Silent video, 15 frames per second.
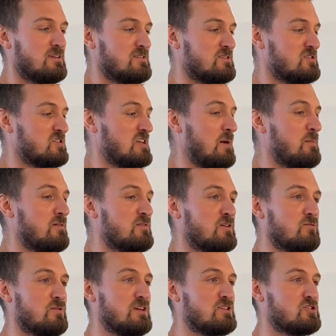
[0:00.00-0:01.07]
Some of
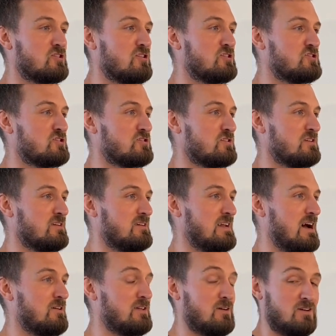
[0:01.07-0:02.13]
the research,
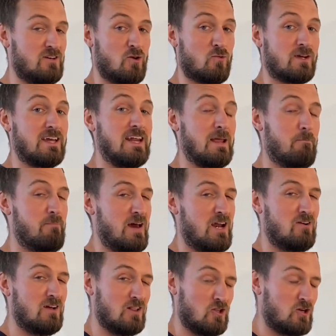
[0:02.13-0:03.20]
now that, you know, we're getting
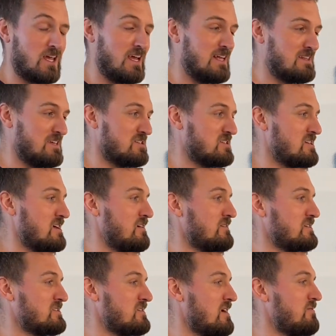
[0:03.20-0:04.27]
better at looking at this
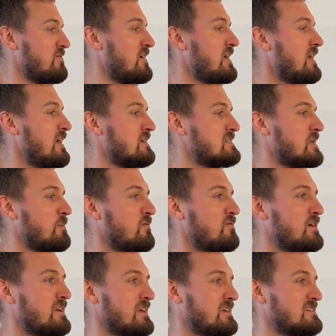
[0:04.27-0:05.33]
stuff, some
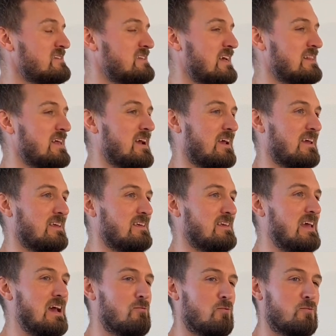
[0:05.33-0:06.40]
of it has said like,
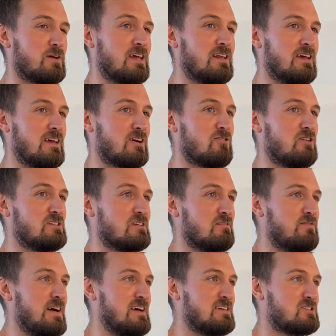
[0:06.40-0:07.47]
yeah, when we get an increase in
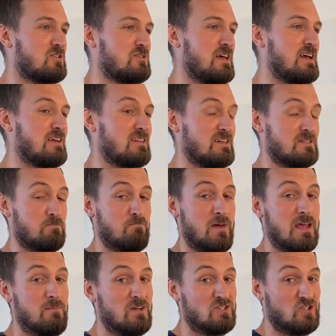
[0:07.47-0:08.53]
fascicle length, it's
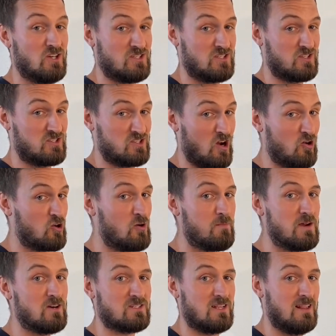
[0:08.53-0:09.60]
maybe just
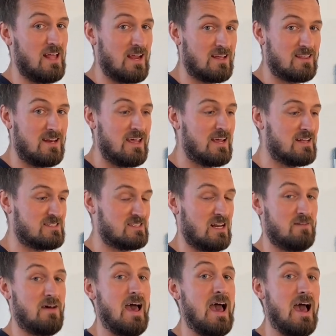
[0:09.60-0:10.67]
sarcomeres lengthening instead
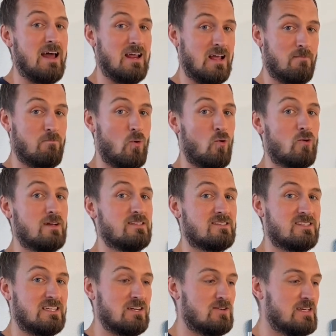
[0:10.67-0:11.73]
of adding more in
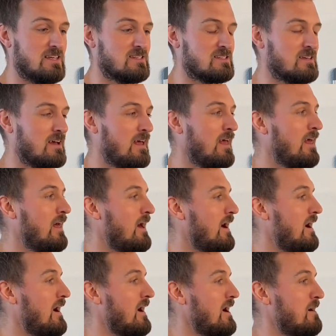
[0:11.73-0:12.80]
series.
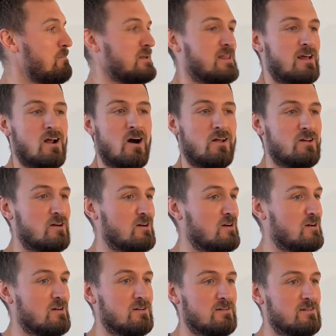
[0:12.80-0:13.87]
Uh, but then
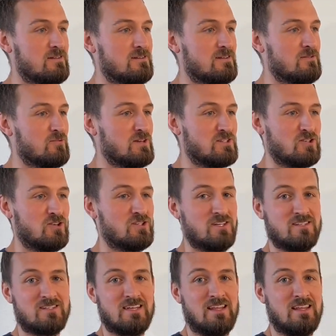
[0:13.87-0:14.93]
other research
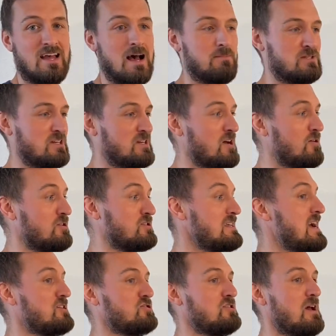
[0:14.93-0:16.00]
has said the opposite. No, there's
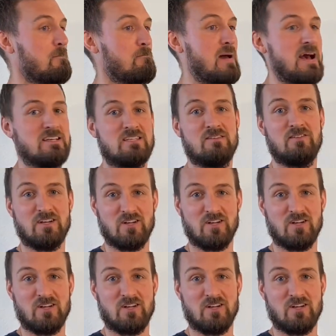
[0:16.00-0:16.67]
actually a massive